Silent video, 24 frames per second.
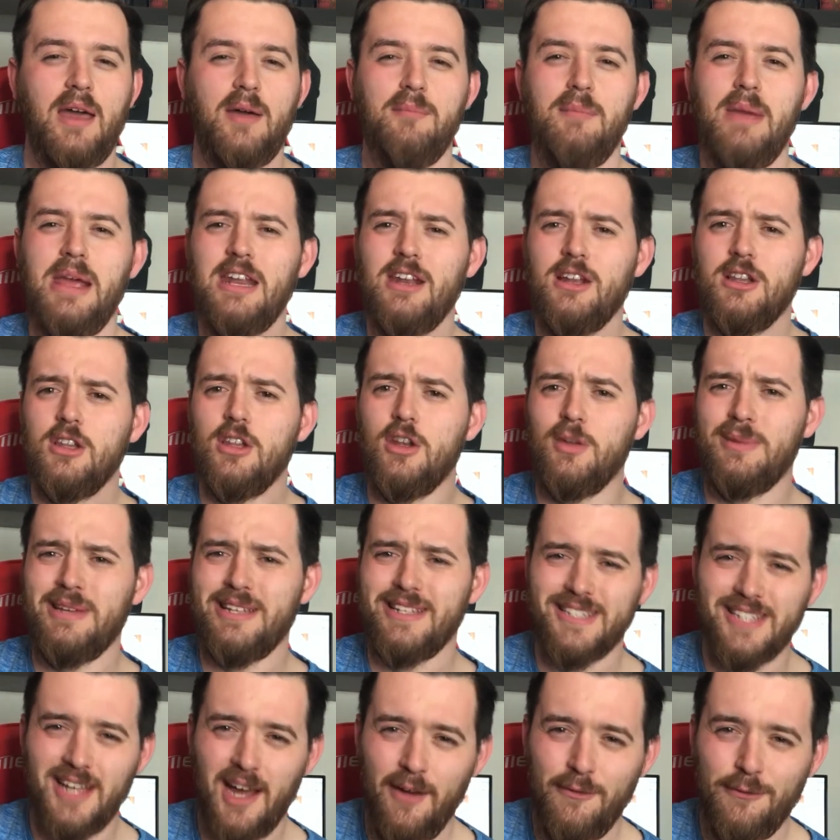made it a little
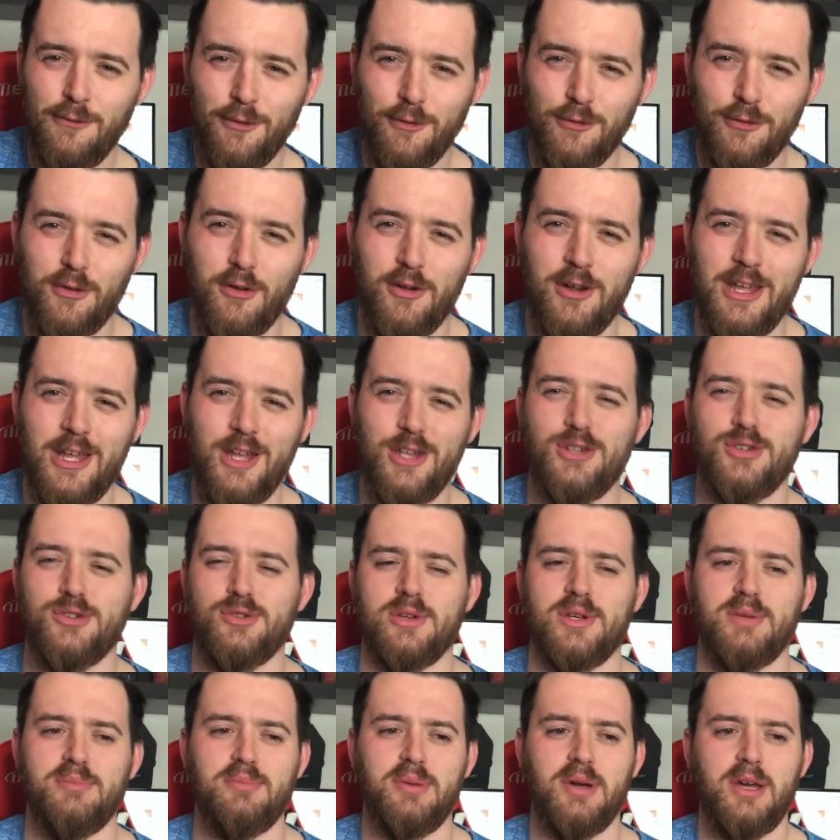bit tougher for an entry,